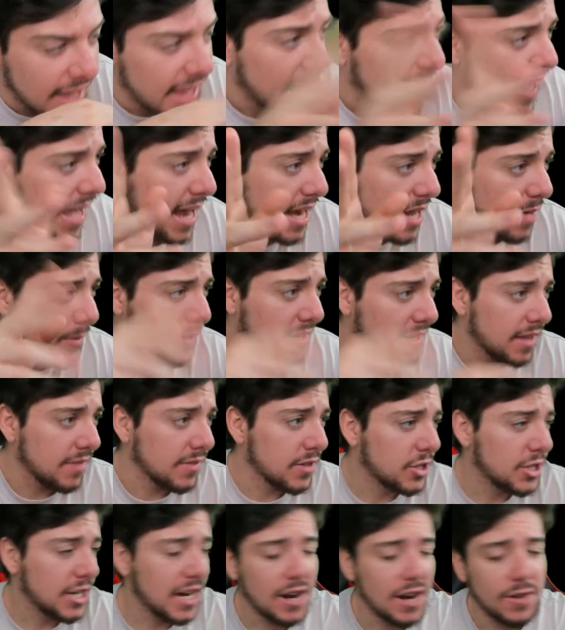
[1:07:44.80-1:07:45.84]
Anybody in
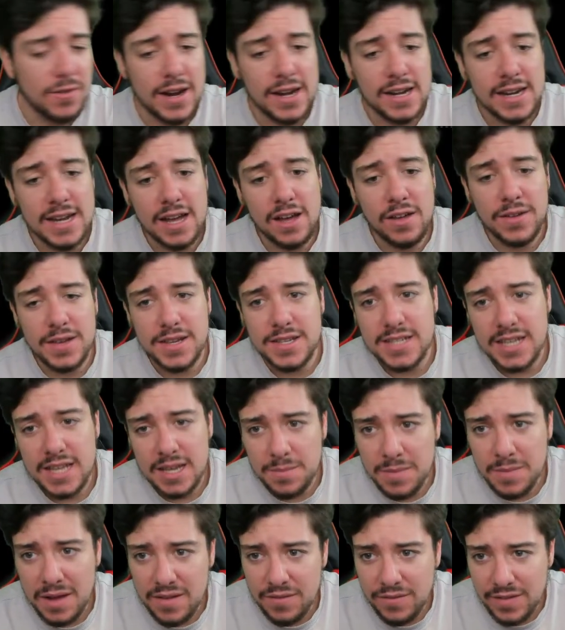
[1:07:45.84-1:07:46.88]
the chat right now is
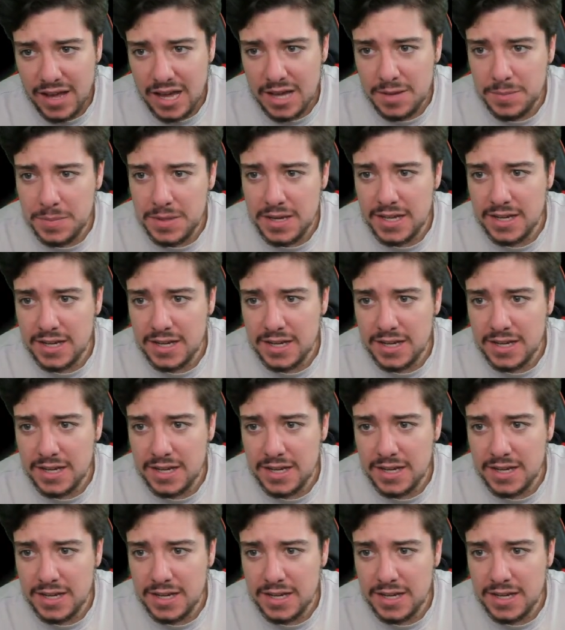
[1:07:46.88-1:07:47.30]
in my VIP